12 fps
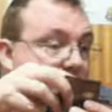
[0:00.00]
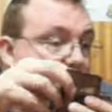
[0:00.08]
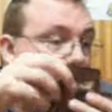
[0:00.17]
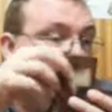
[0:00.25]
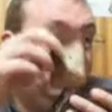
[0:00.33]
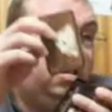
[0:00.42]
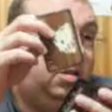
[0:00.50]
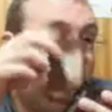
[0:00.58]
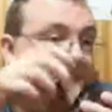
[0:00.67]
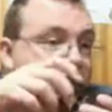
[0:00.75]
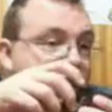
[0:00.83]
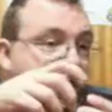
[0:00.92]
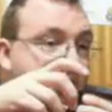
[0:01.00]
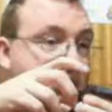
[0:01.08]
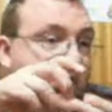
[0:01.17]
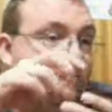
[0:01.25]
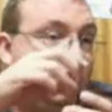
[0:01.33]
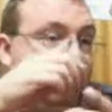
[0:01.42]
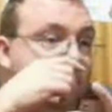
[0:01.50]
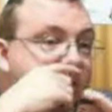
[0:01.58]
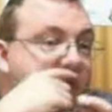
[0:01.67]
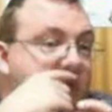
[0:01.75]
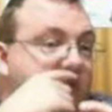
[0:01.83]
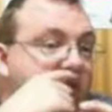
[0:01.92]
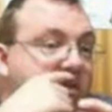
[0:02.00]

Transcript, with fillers: Hold on a second. Adams.